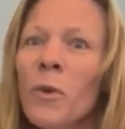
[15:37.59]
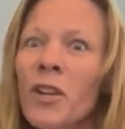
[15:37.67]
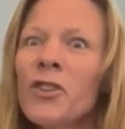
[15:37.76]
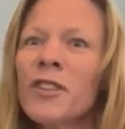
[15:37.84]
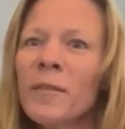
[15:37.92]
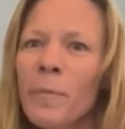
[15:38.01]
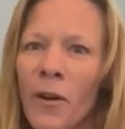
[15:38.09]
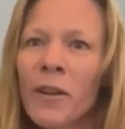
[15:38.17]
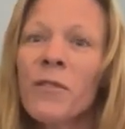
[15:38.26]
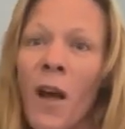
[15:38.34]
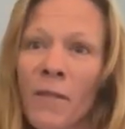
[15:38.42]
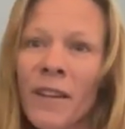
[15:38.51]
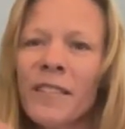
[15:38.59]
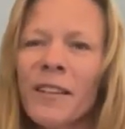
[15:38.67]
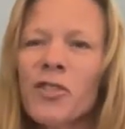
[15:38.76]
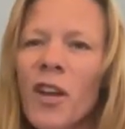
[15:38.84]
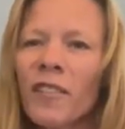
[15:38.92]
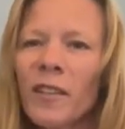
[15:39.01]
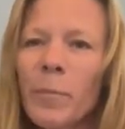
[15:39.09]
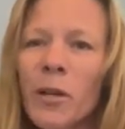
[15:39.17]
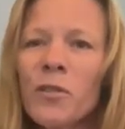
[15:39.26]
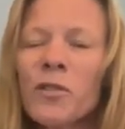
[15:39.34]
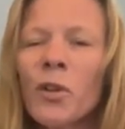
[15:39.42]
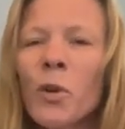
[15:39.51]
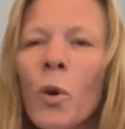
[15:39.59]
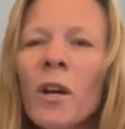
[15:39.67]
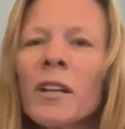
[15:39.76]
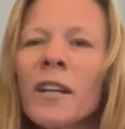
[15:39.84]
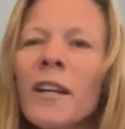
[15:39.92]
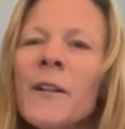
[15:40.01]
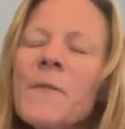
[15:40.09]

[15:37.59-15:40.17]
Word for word: which is part of obviously Chelsea Piers, New York.